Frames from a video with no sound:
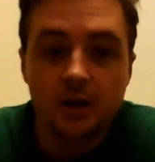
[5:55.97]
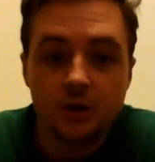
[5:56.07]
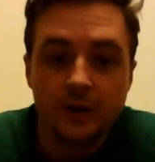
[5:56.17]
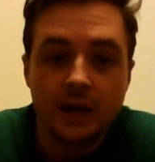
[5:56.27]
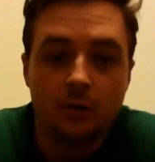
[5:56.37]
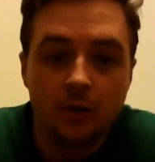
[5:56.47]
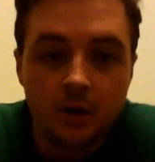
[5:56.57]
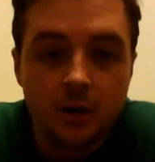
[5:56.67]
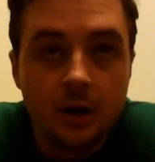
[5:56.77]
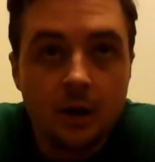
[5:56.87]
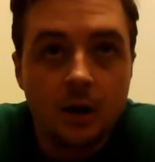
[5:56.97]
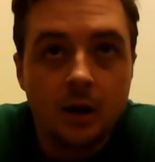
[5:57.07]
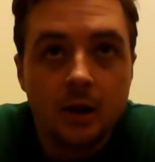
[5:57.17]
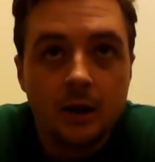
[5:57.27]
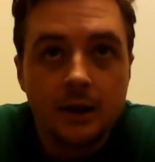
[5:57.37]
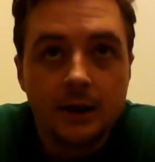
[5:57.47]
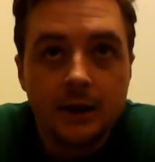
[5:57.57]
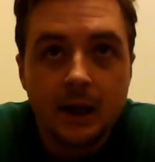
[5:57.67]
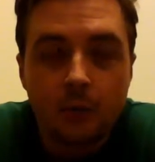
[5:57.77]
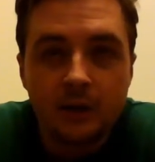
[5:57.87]
So now,
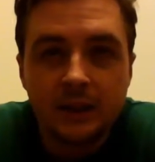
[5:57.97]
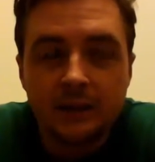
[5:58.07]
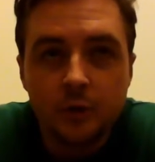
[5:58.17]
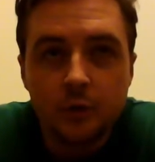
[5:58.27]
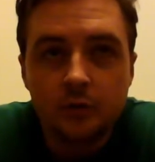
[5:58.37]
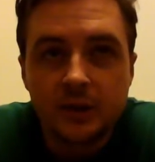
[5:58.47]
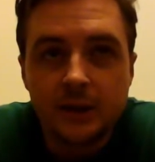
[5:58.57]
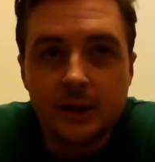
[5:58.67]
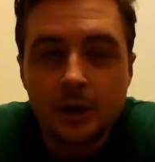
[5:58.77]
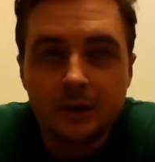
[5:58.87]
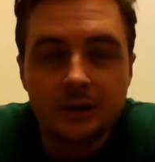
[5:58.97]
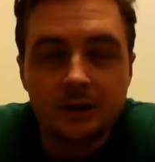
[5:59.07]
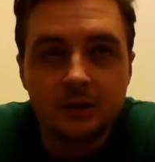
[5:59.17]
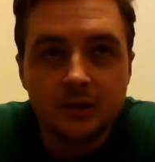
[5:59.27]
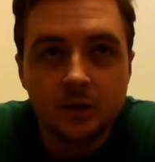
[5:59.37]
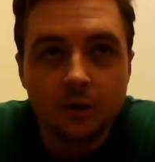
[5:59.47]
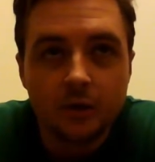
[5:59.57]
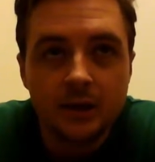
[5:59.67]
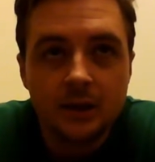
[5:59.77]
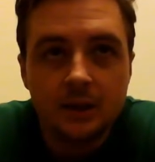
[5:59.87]
I want to give you just another little
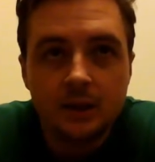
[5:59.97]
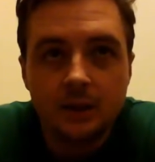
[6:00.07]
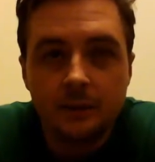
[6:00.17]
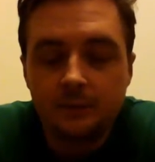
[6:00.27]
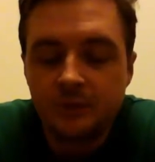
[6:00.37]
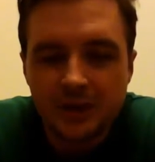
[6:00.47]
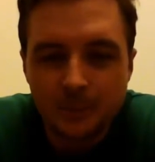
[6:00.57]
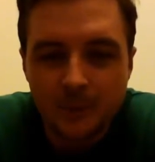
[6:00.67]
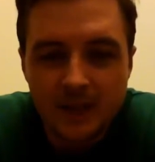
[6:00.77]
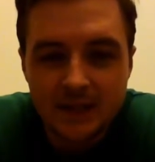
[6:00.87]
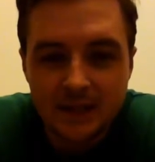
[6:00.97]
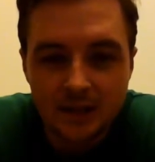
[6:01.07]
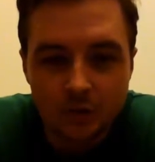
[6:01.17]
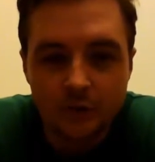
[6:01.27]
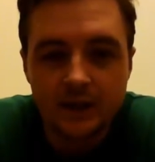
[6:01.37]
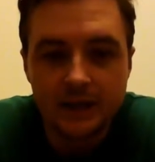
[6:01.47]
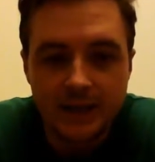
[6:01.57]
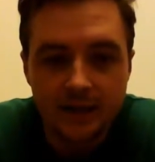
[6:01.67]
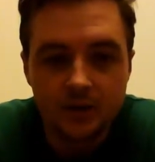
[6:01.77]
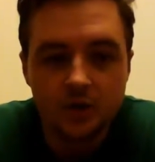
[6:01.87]
story, just a basic story
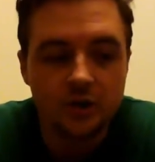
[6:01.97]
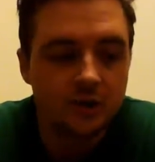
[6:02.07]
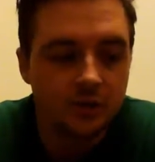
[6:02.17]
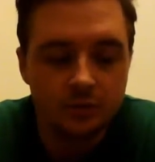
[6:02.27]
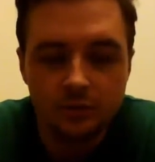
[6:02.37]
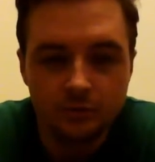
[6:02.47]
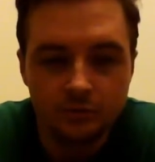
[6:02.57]
again, just to